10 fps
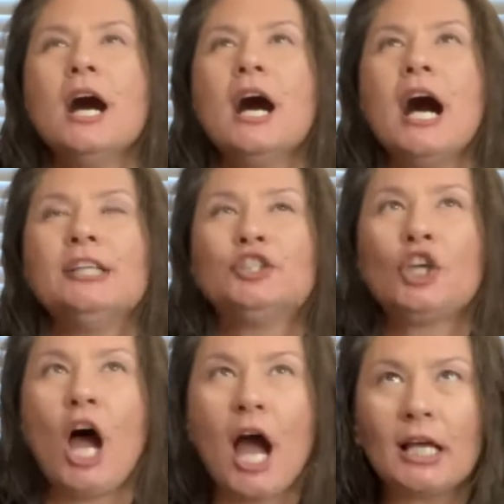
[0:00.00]
a
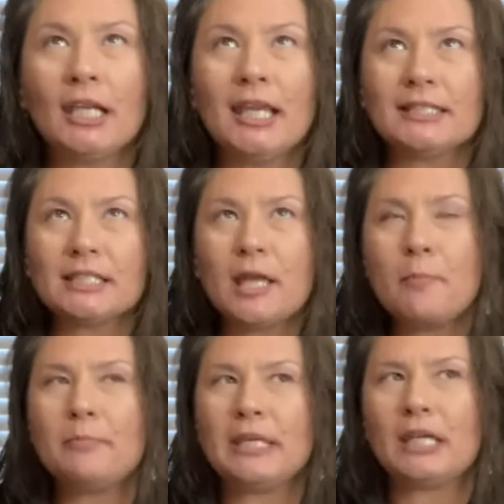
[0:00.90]
chocolate
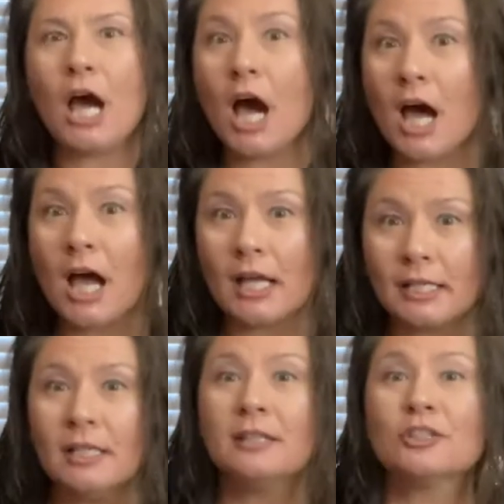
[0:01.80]
pecan
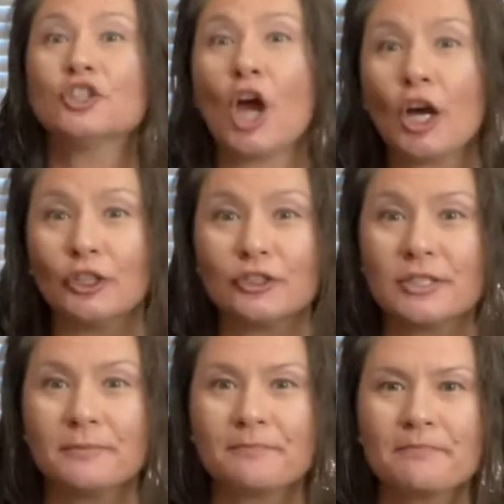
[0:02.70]
tart.
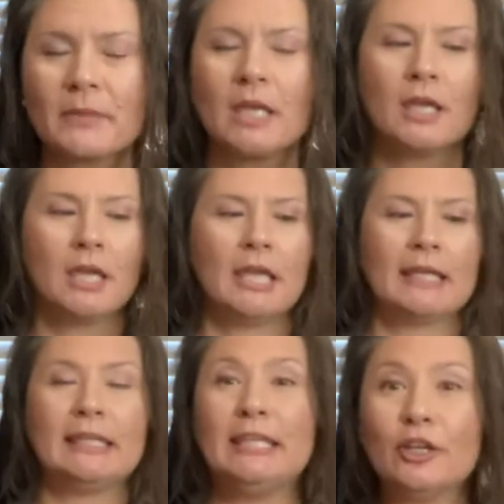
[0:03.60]

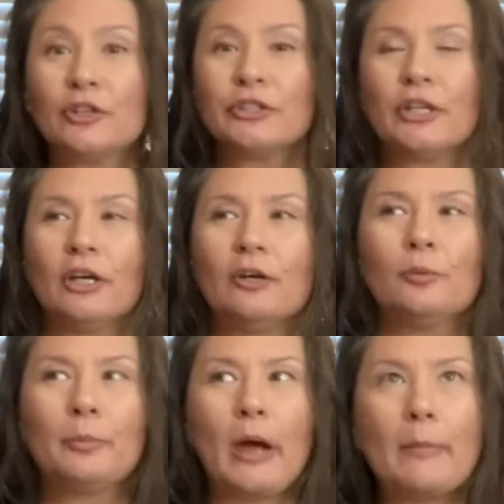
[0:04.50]
Years ago,
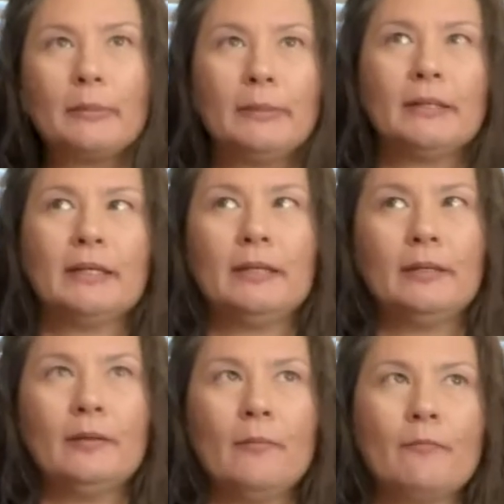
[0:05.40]
probably,
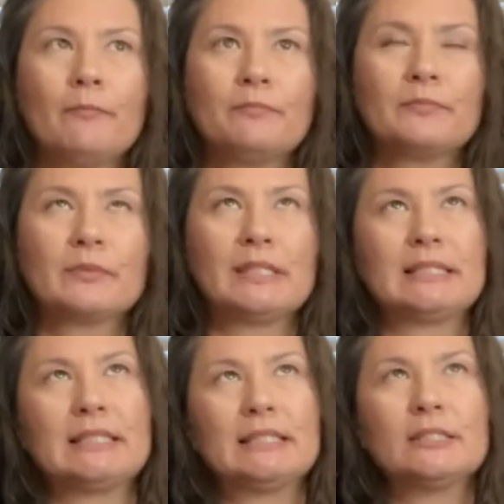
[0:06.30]
let's
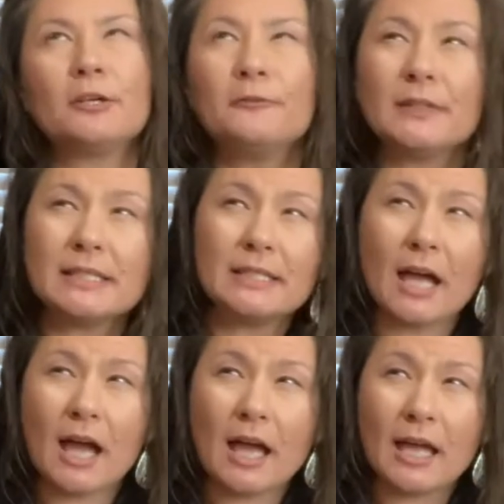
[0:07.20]
see, Sophie's
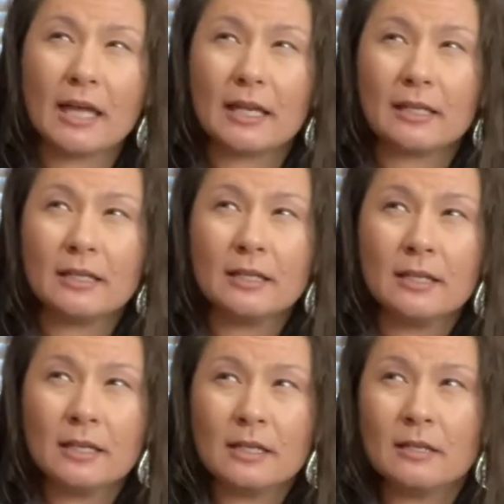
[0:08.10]
9,
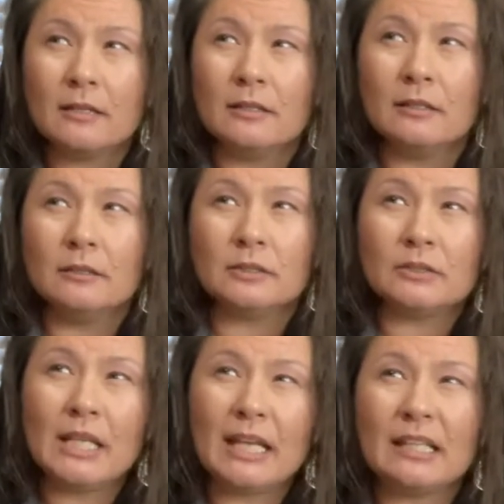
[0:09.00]
so
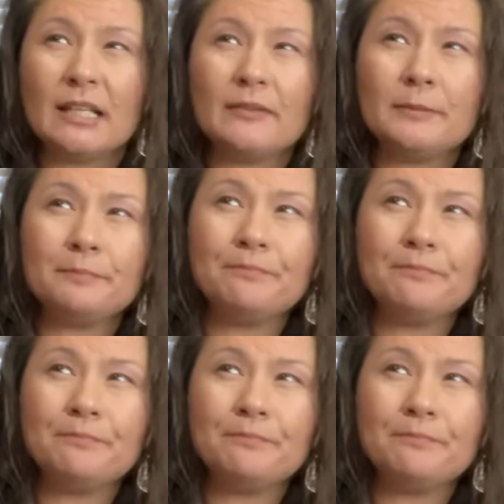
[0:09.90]
10, 11,